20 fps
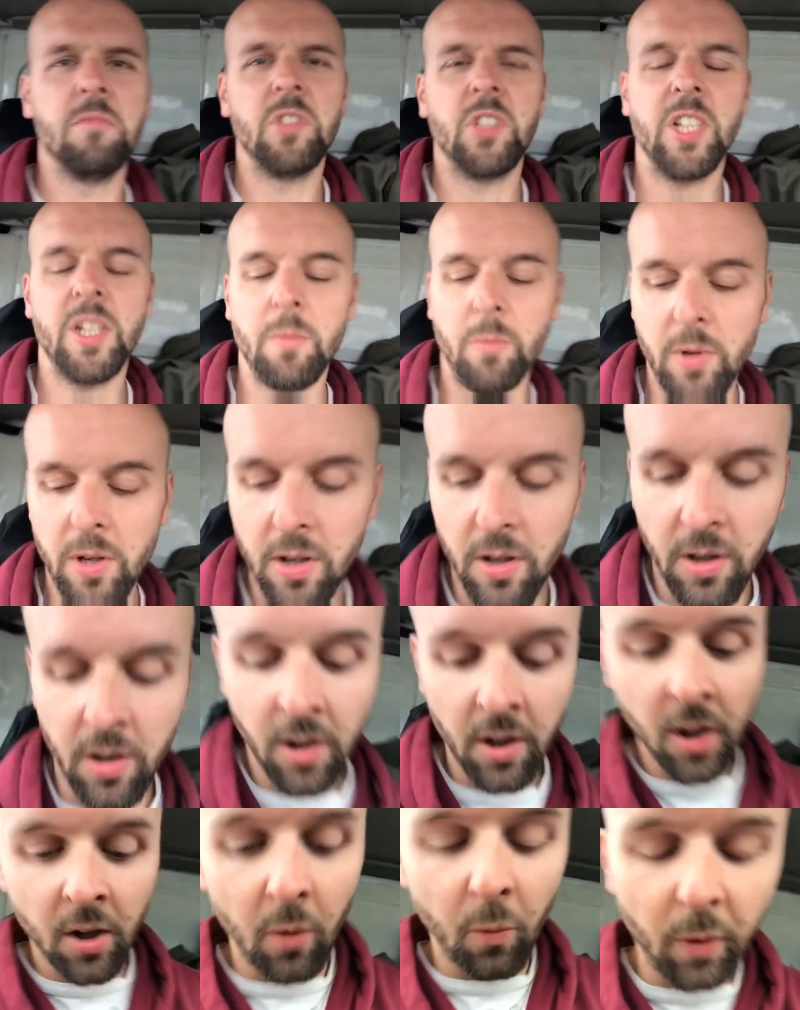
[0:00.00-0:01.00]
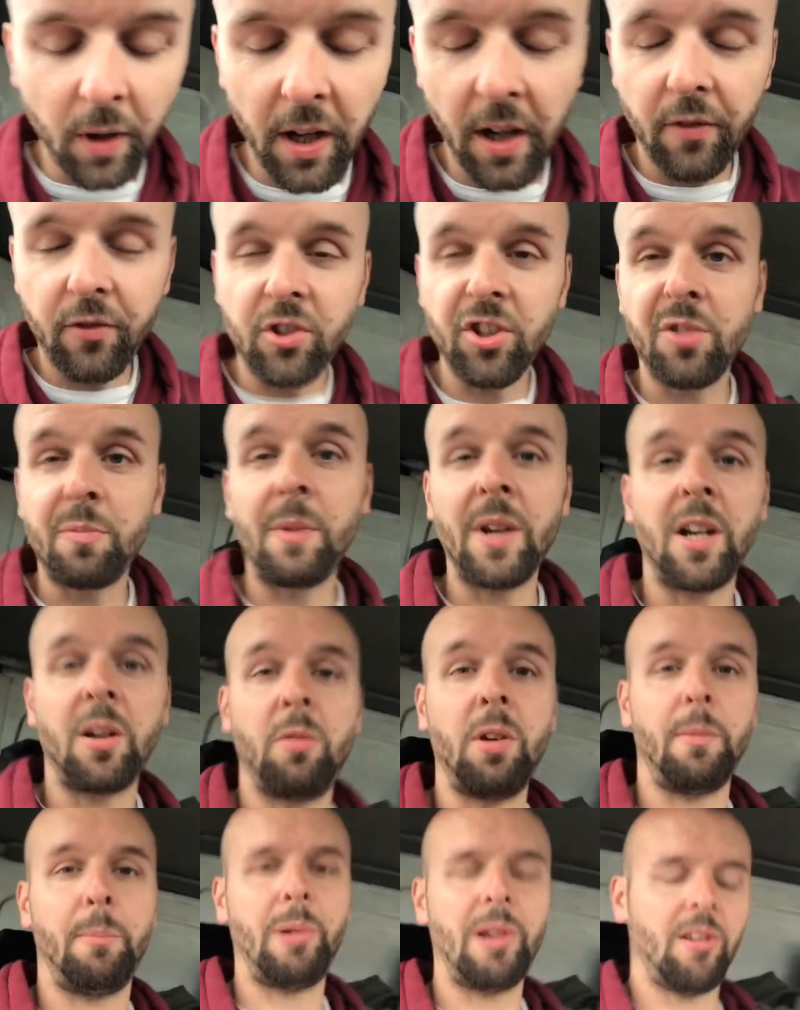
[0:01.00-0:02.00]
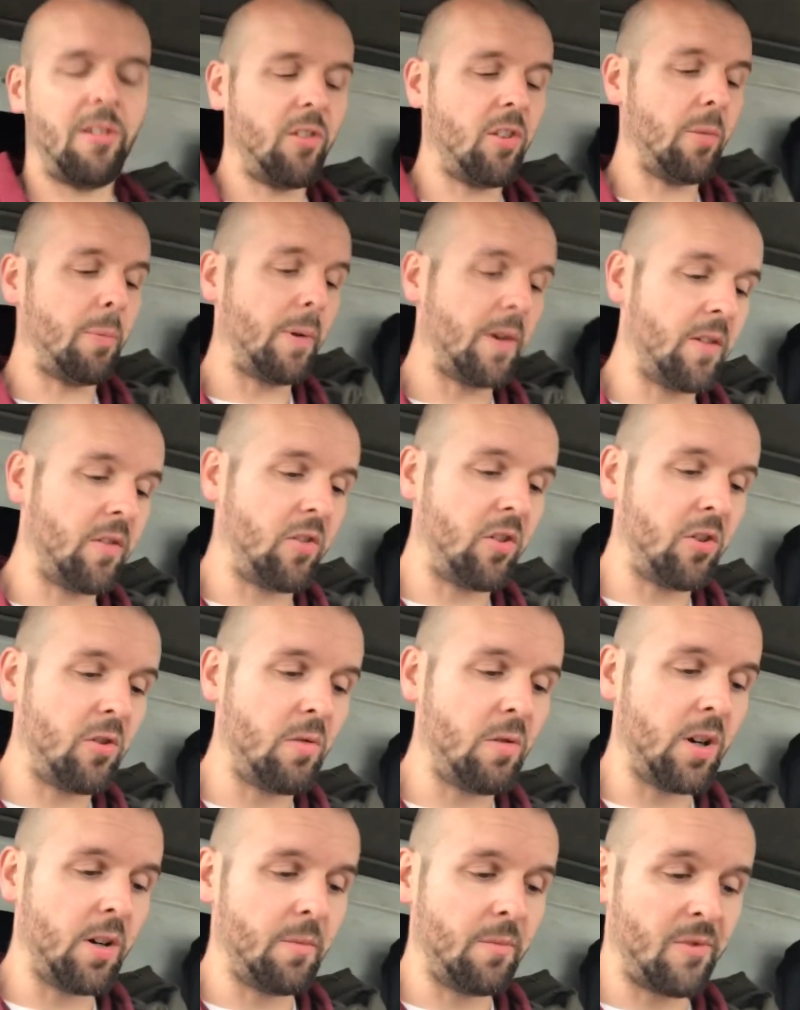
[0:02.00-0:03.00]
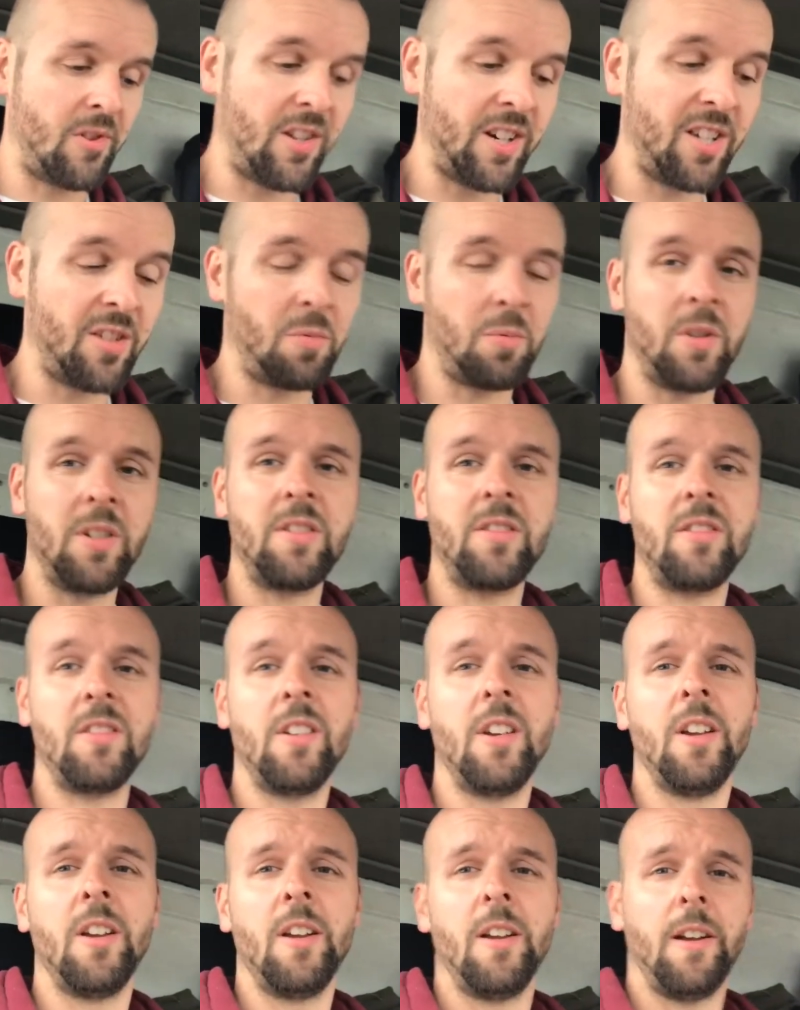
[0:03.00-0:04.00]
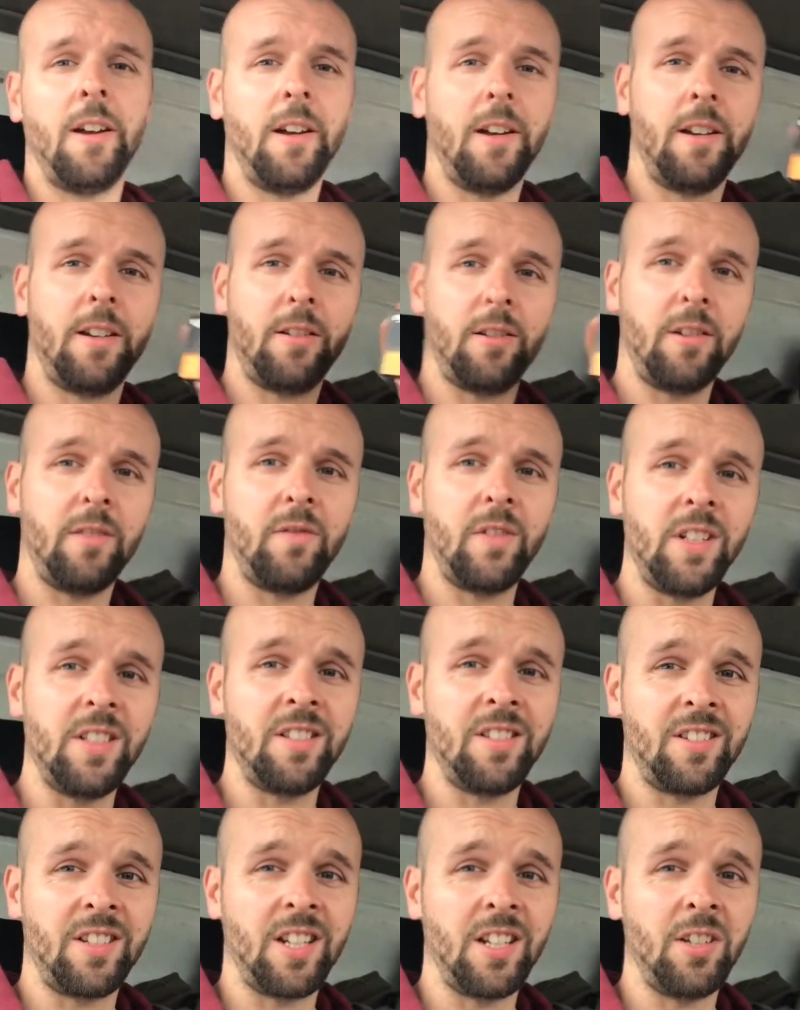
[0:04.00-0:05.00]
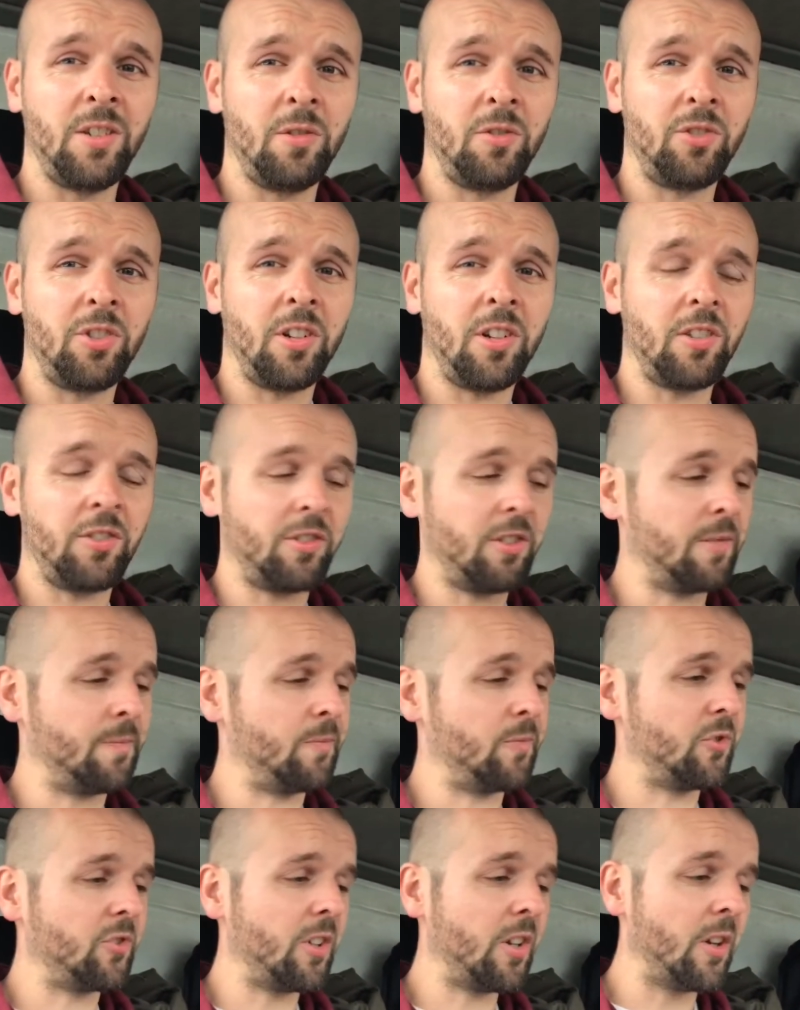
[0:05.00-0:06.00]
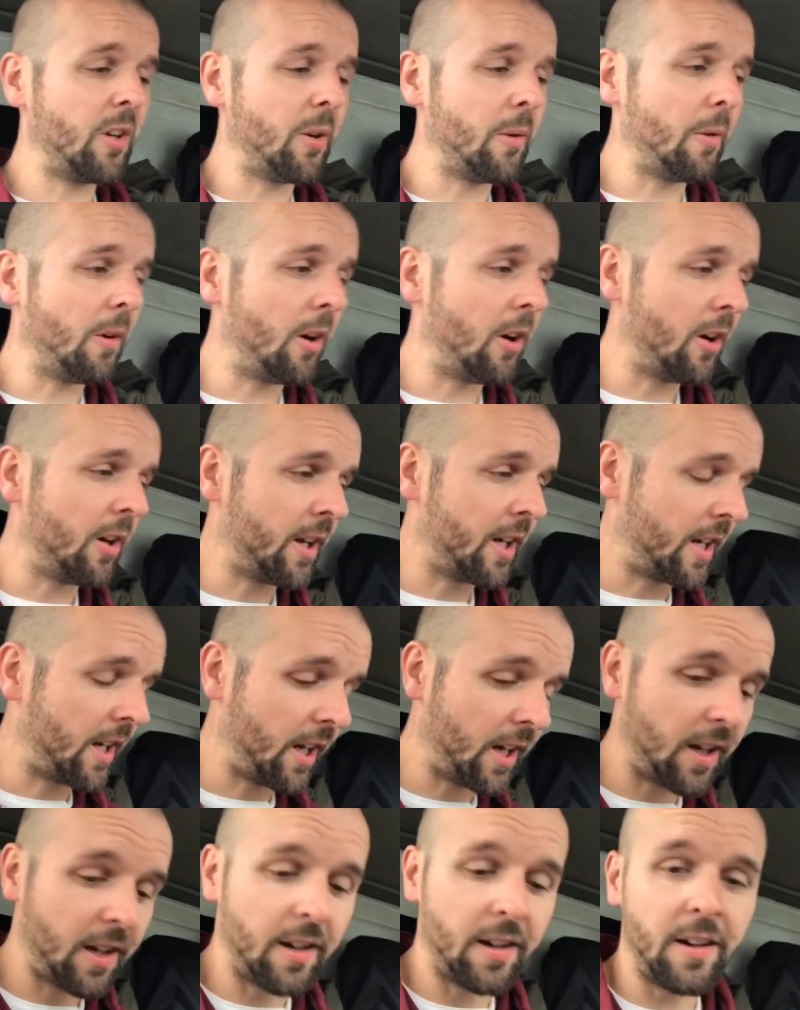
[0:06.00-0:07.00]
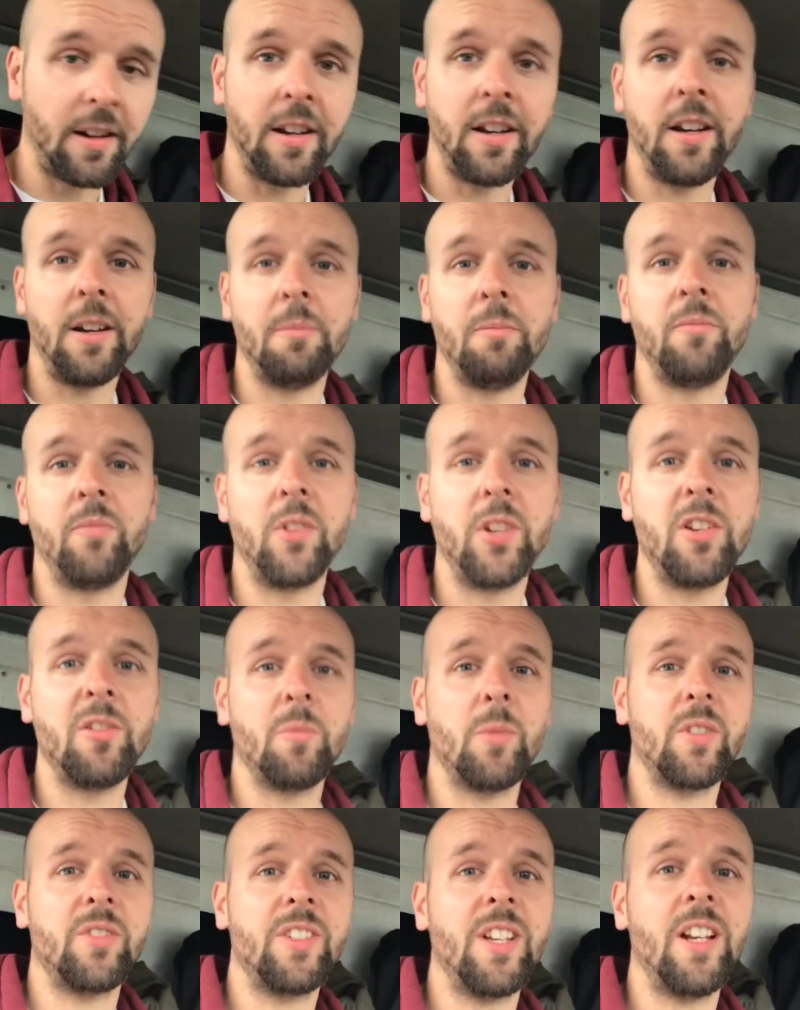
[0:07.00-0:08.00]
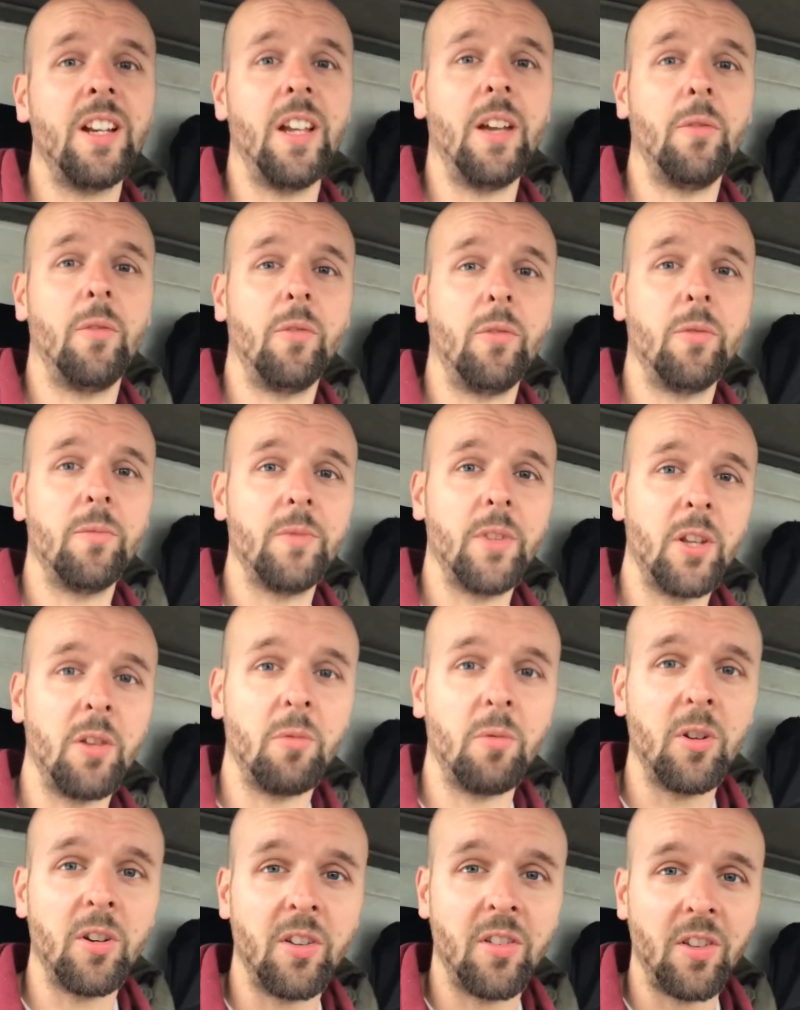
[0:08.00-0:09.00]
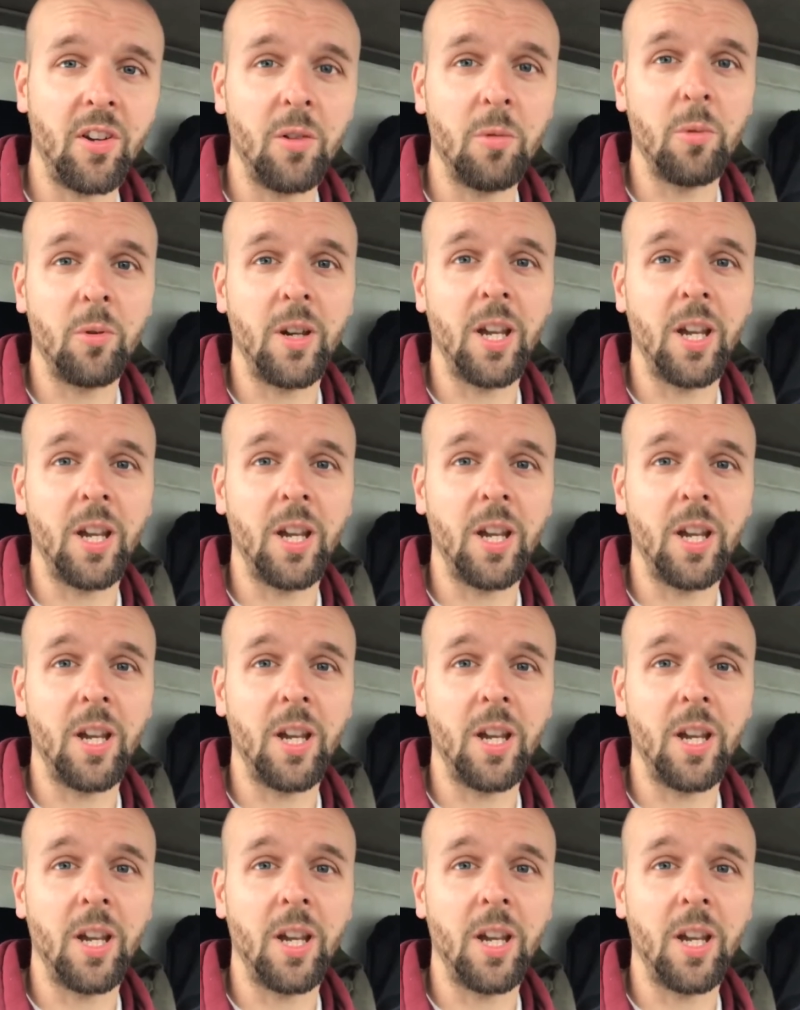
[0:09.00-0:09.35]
DBR. We have just made a quick pit stop into um, Sainsbury's and I've needed to get a new charger so I can um, use my sat nav otherwise I will